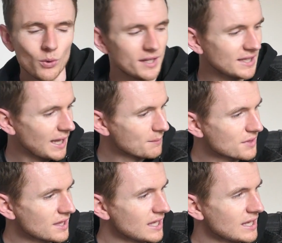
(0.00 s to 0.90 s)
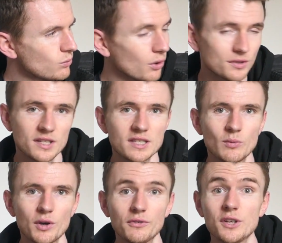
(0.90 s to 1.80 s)
we nabbed the Walt
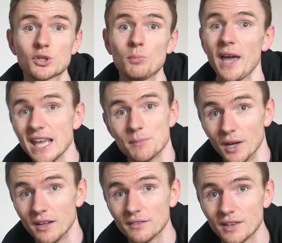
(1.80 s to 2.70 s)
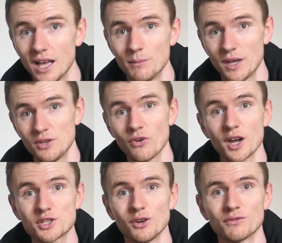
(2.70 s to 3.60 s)
Disney World official paper that you
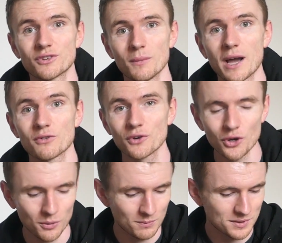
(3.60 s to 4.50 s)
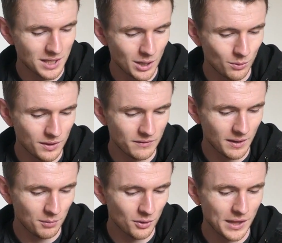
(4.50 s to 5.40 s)
write on from our room, so
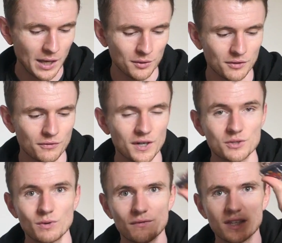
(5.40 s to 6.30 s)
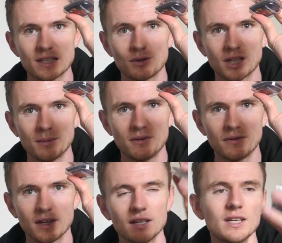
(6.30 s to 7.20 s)
we've put that on the fridge with this little
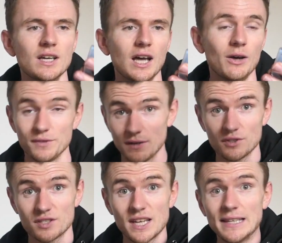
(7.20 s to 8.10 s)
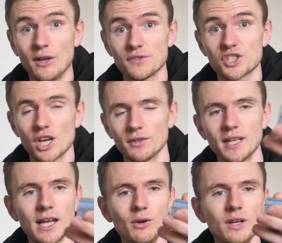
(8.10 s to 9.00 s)
clippy thing. Obviously I've just taken it off to show
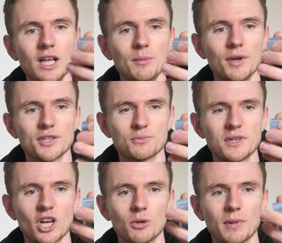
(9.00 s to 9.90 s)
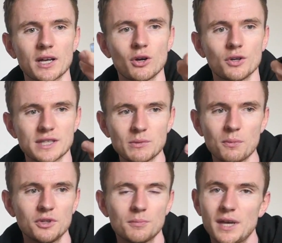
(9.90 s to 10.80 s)
you now, but this will be going back on, and
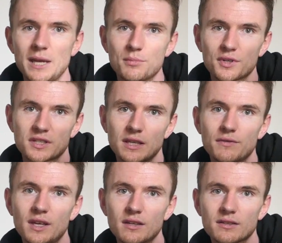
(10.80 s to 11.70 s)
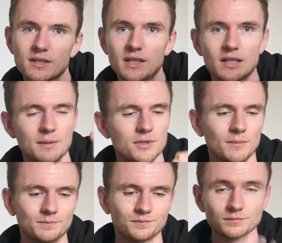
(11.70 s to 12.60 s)
then we'll put the paper underneath this, and it
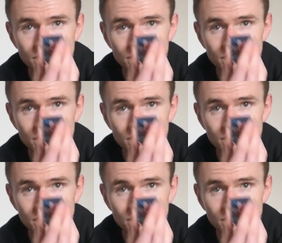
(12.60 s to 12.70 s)
clips on.